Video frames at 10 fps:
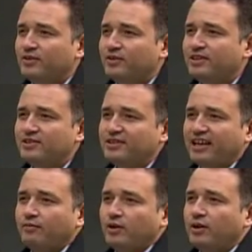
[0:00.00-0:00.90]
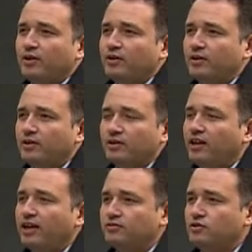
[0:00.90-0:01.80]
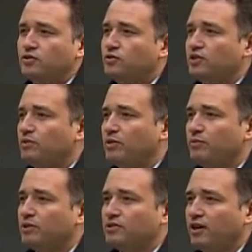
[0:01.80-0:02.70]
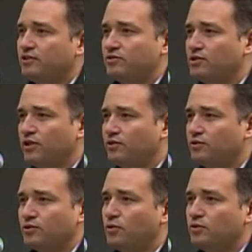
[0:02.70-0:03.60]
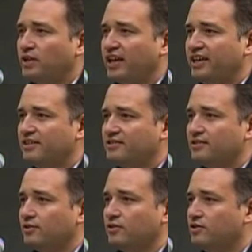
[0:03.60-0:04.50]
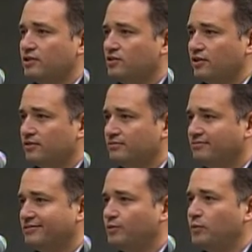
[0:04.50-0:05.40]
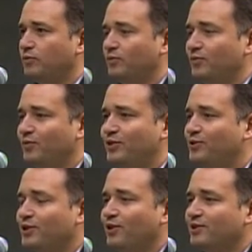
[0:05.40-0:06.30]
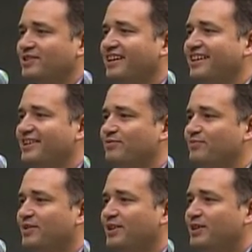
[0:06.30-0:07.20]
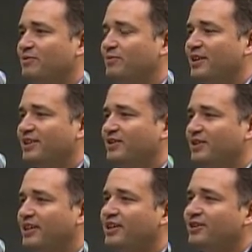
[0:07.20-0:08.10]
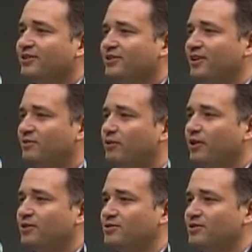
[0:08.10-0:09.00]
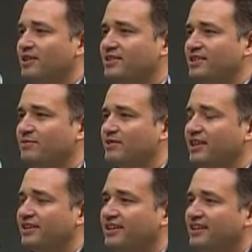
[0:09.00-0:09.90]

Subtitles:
this is kind of a lot to do to get people to talk to each other, to hold hands, and to look at each other. So we do it all the time. But here on Market Street, it seems like